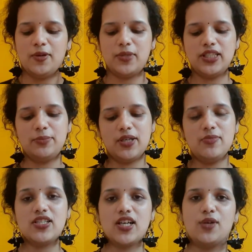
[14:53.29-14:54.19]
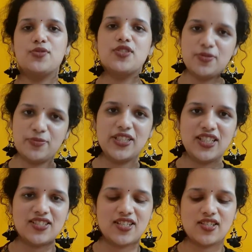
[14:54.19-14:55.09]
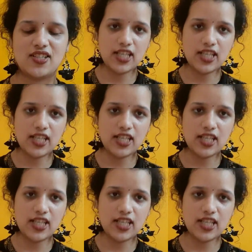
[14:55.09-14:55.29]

but the premise sounds pretty interesting.